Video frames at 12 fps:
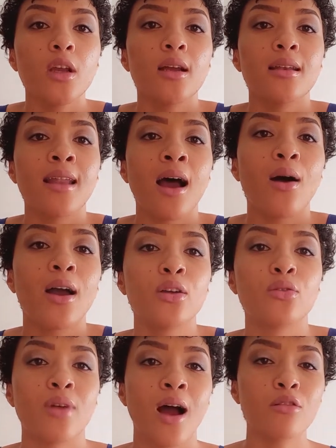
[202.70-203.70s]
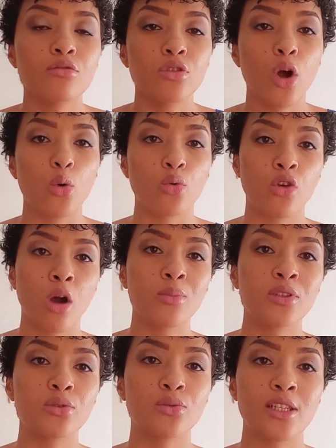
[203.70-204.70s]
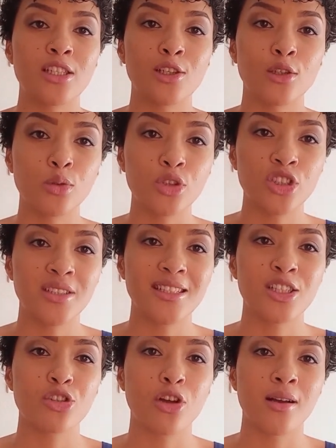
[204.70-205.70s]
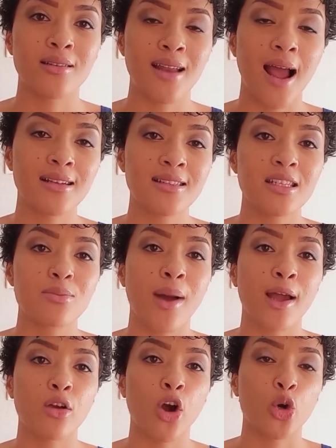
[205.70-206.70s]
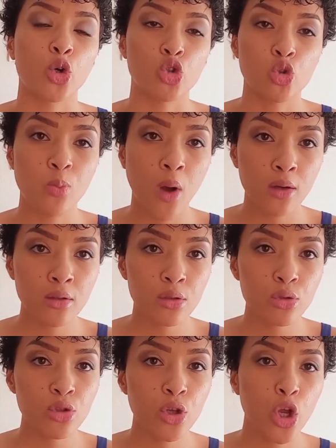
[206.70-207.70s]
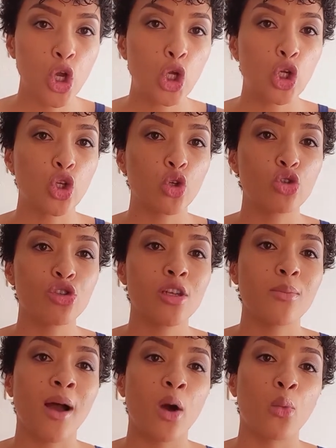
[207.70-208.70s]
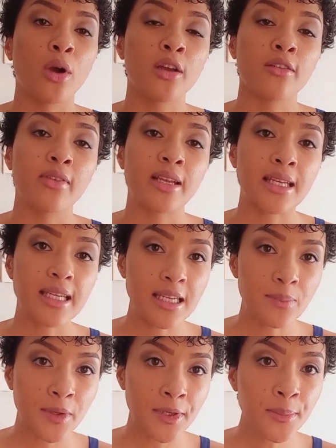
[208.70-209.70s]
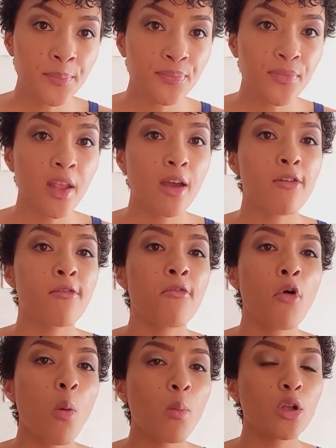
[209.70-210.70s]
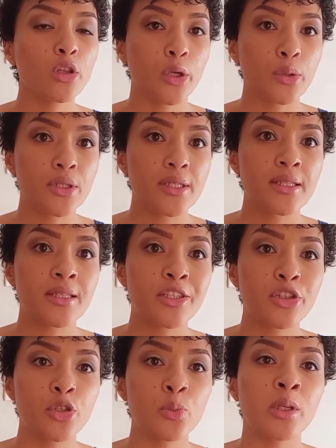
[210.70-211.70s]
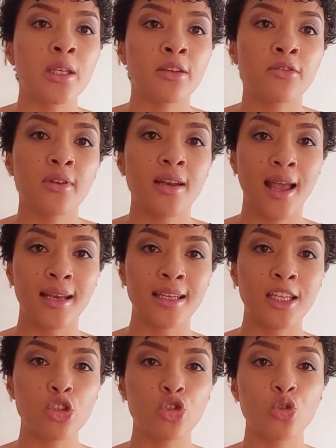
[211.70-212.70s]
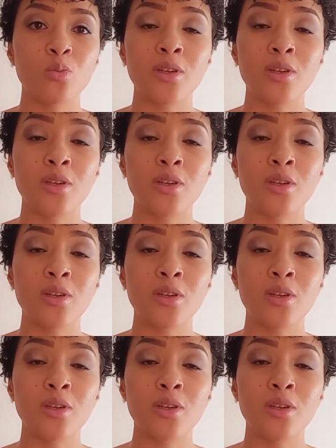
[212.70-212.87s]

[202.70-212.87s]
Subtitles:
Now, a round robin resolution is conducted by correspondence, usually by way of an email. Formal notice needs to be given and needs to